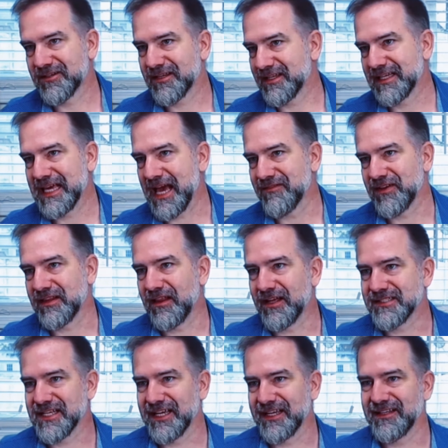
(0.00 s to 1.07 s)
cafe
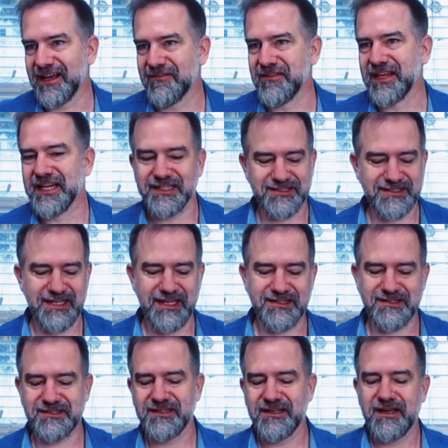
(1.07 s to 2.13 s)
latte. I mean, it's
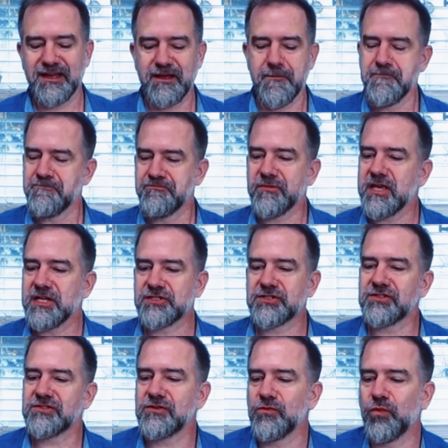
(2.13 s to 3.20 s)

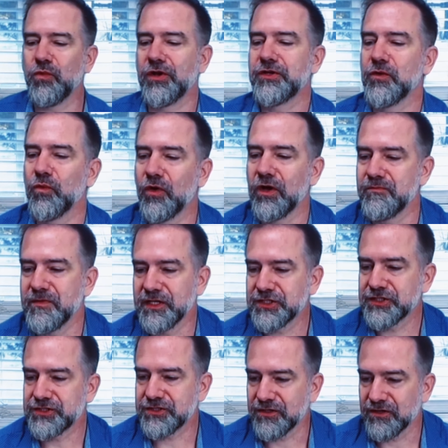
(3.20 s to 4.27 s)
just a 1-to-1
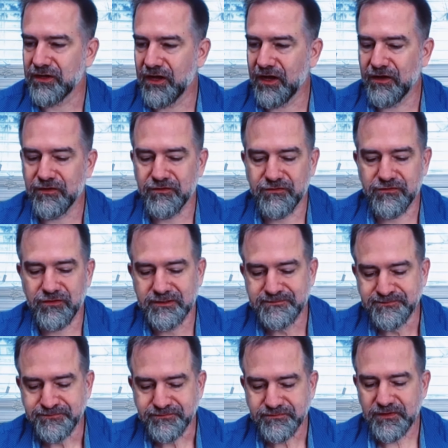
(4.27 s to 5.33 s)
mixture of,
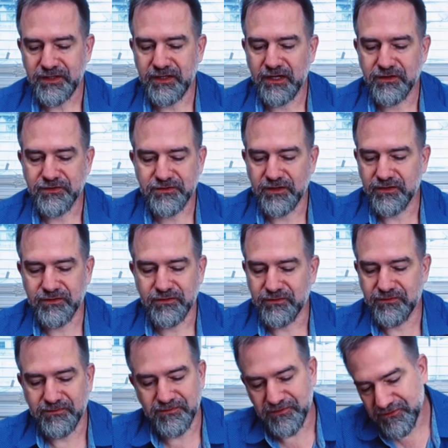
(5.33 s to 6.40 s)
so
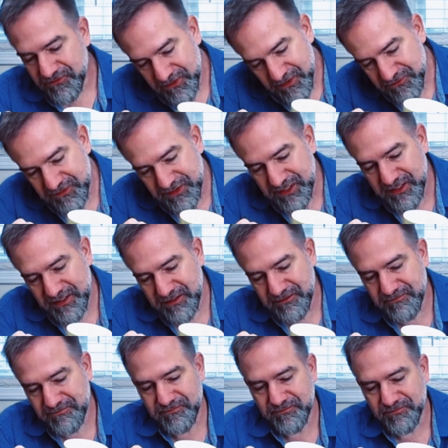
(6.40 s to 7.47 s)
50%
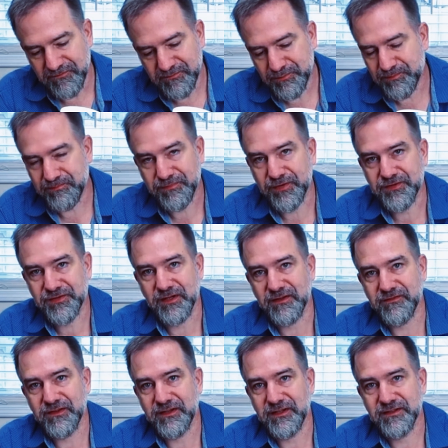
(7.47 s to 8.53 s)
of
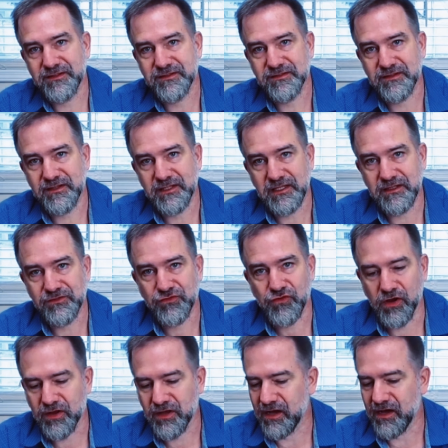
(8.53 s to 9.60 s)
it is the
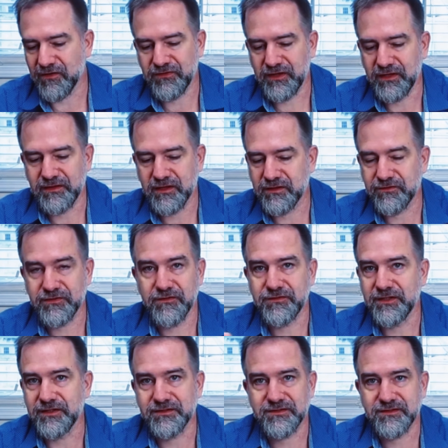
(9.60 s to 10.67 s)
strong coffee, and the other 50
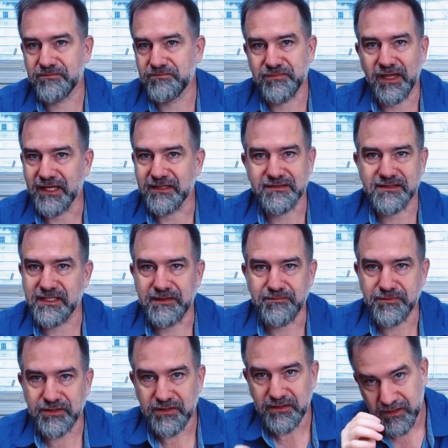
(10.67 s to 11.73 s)
is like a
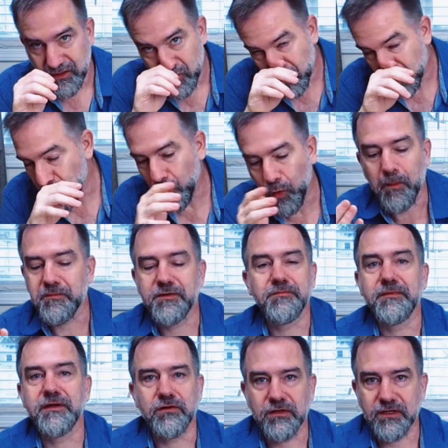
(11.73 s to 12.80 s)
steamed or a warmed
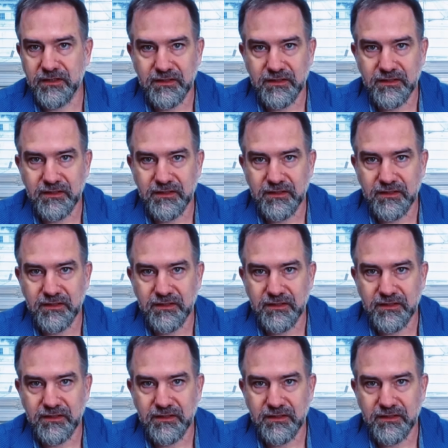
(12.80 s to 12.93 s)
milk,